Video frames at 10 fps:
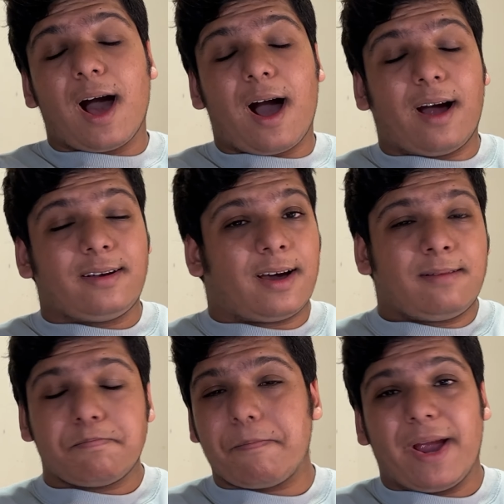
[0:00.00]
are
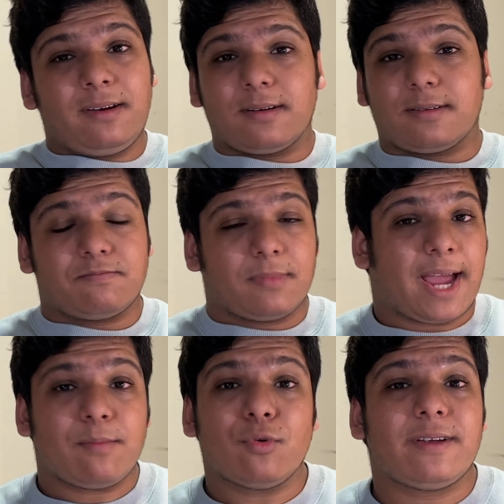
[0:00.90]
done better
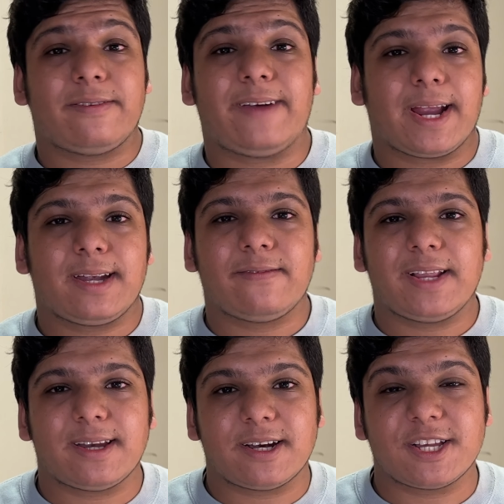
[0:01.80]
and more
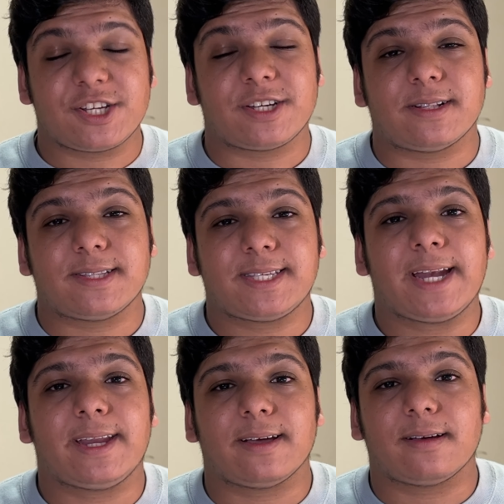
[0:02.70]
effectively in a digital
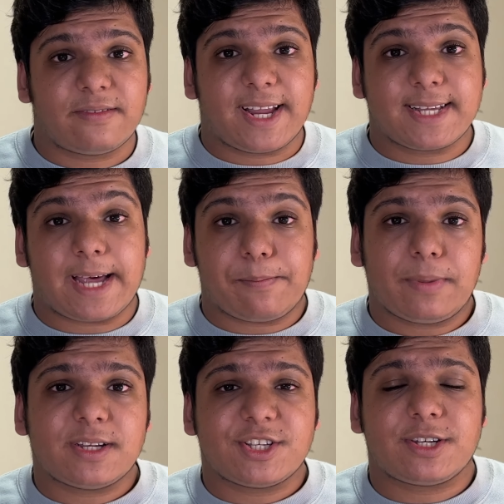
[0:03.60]
setting. For
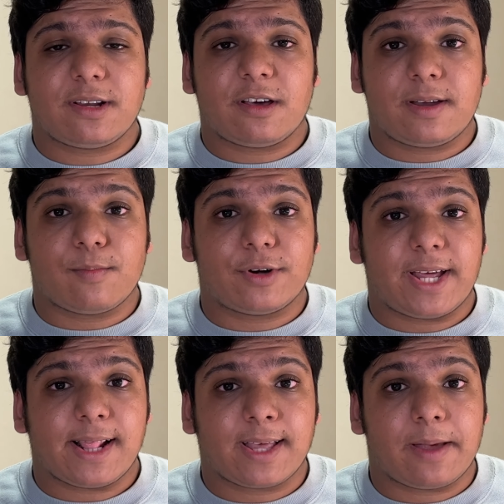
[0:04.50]
example, digital or remote
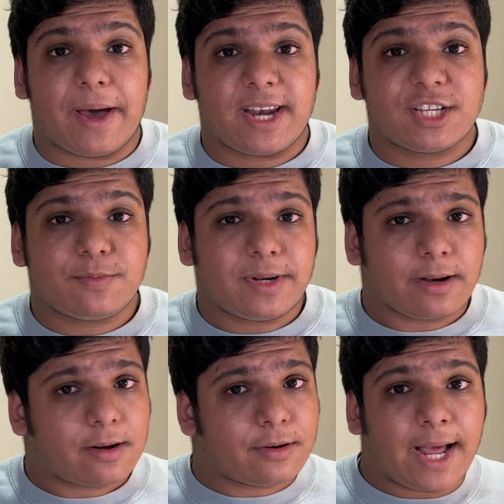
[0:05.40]
healthcare
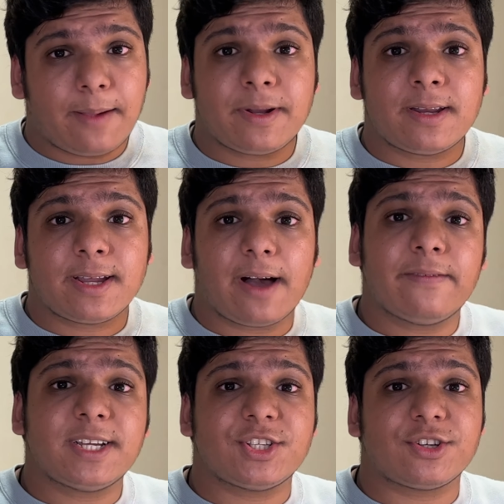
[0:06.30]
management could help in a
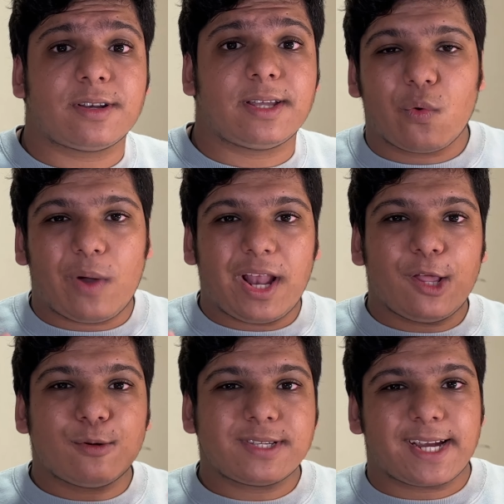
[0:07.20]
recovery journey while
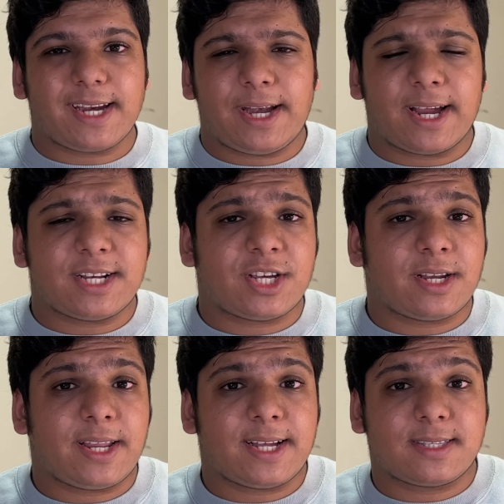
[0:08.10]
using data it
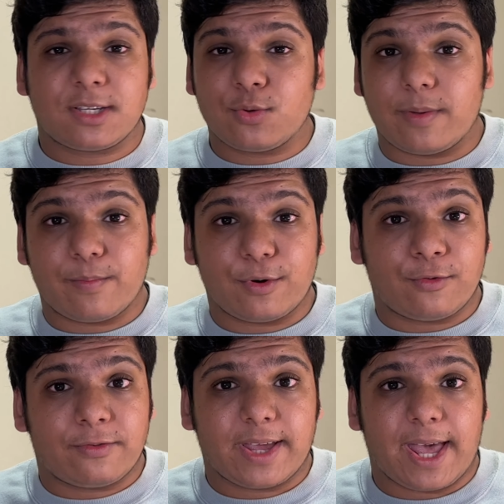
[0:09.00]
generates to
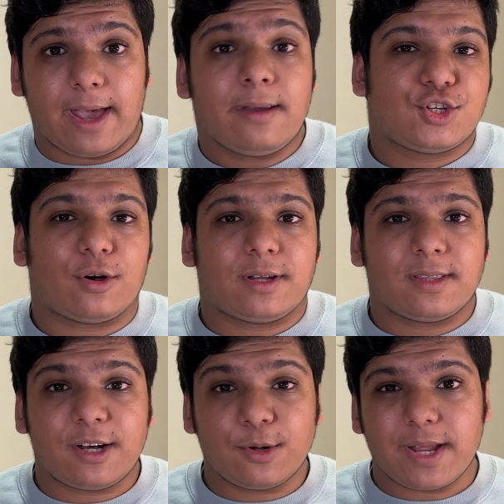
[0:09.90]
improve care, shorten
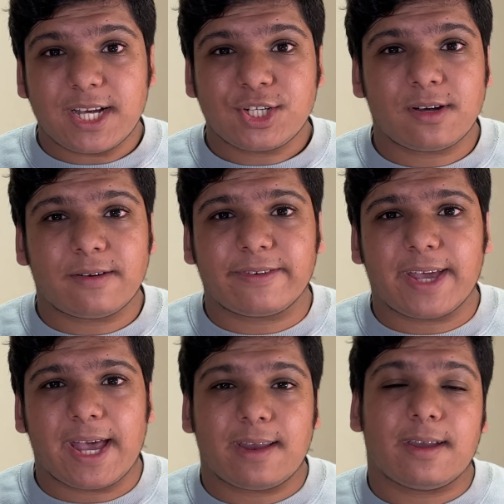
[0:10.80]
the duration of
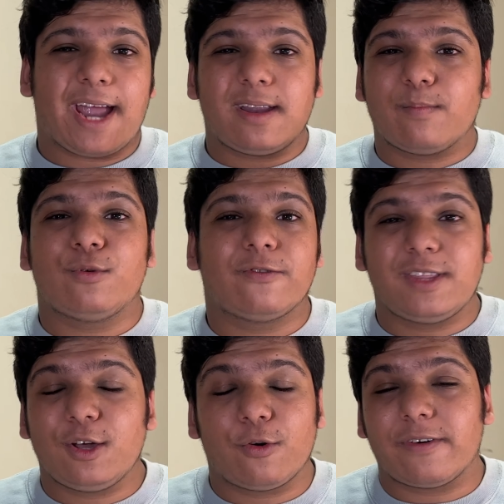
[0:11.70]
care, and improve
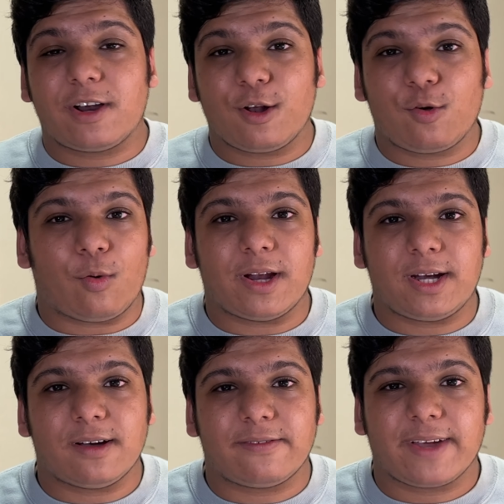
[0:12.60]
the overall
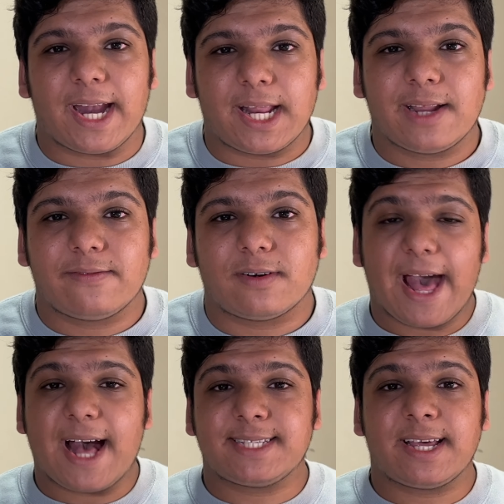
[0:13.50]
quality of care
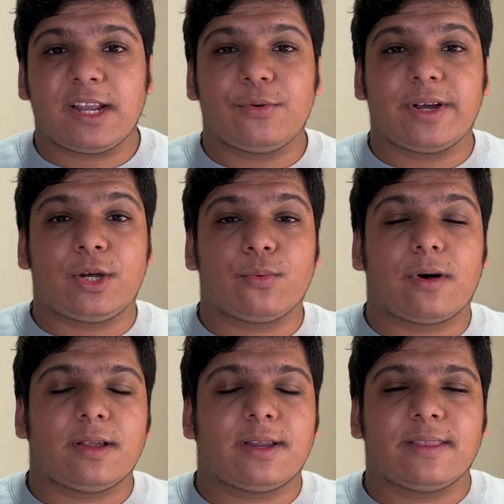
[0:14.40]
delivered. As I alluded to
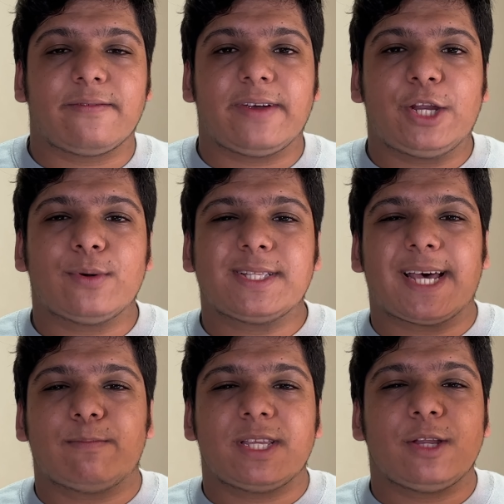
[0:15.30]
earlier in the video, it's
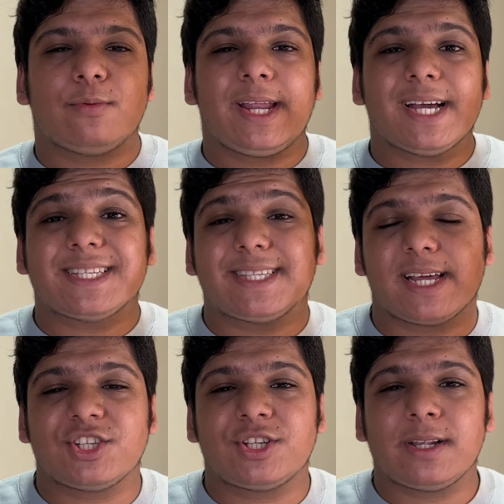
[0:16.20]
absolutely
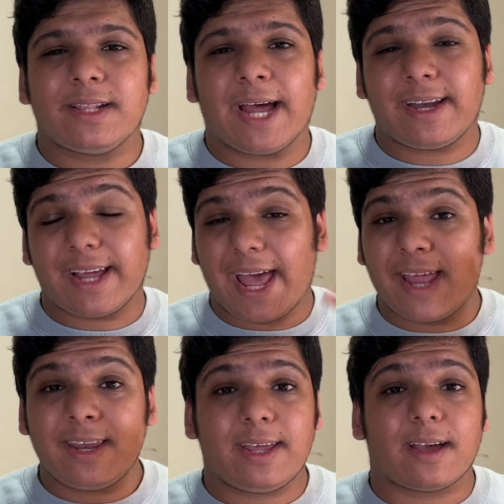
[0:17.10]
essential that
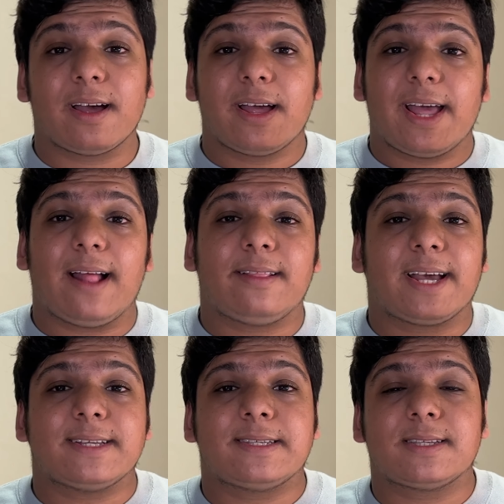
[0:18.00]
any
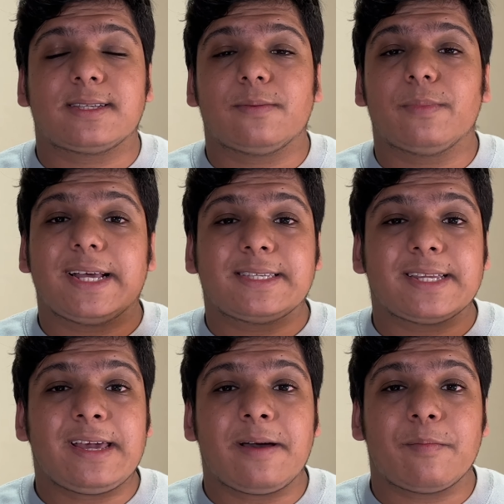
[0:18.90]
healthcare system is
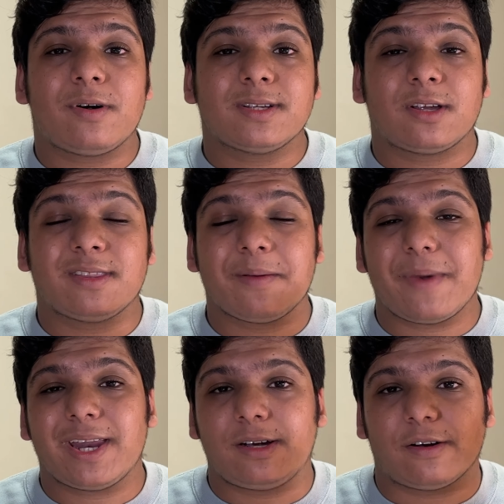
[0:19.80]
reimbursed on the
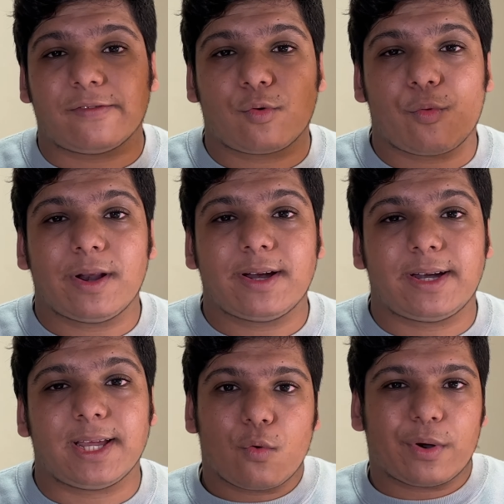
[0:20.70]
merit of
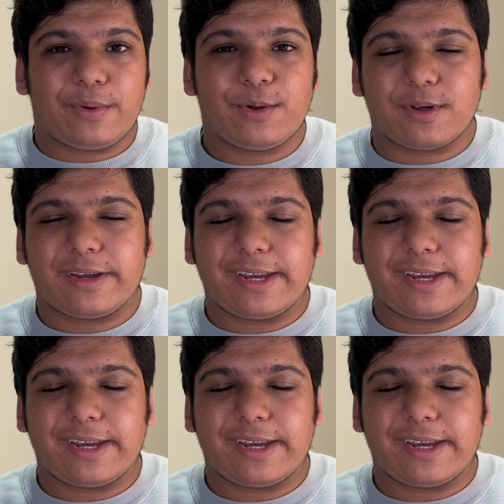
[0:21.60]
quality. What we don't